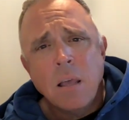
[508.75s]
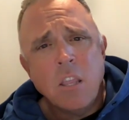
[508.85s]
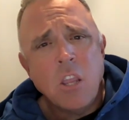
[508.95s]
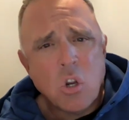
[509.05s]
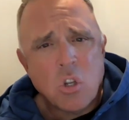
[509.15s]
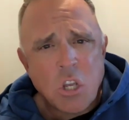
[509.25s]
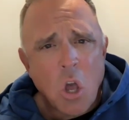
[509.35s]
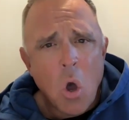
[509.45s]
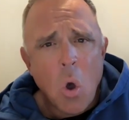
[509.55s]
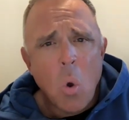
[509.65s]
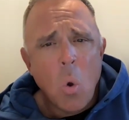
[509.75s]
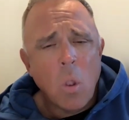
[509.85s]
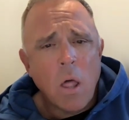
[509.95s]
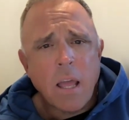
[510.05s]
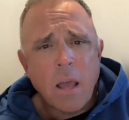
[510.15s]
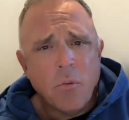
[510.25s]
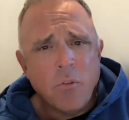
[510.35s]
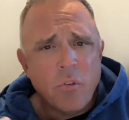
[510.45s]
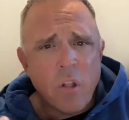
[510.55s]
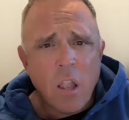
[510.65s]
years ago, like I
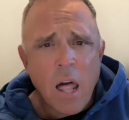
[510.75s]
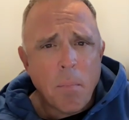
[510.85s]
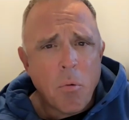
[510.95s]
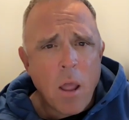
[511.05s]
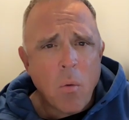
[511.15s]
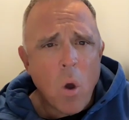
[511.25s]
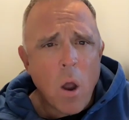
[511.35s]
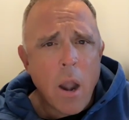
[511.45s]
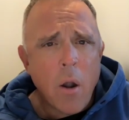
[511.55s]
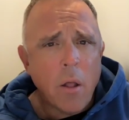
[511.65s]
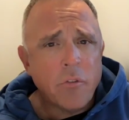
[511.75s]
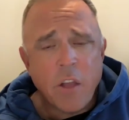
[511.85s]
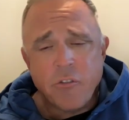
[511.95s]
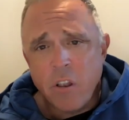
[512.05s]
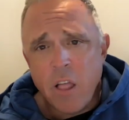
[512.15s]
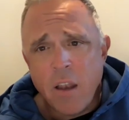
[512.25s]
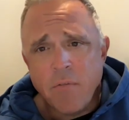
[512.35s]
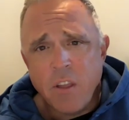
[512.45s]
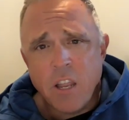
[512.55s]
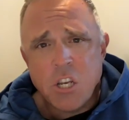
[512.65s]
was using a lot of bright wire and I was catching a lot
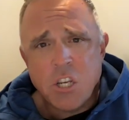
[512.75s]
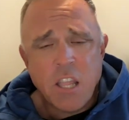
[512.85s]
of fish.